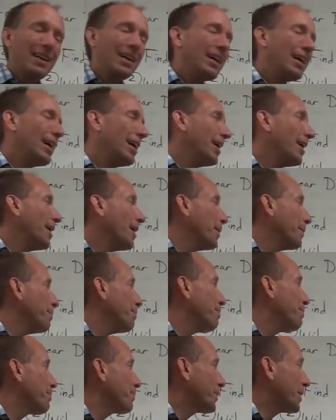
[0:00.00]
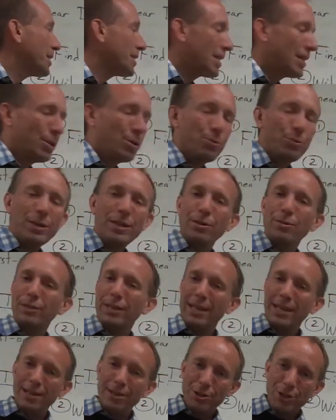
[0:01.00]
because I know we
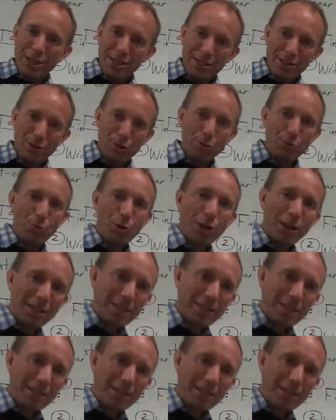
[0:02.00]
only had a chance to do one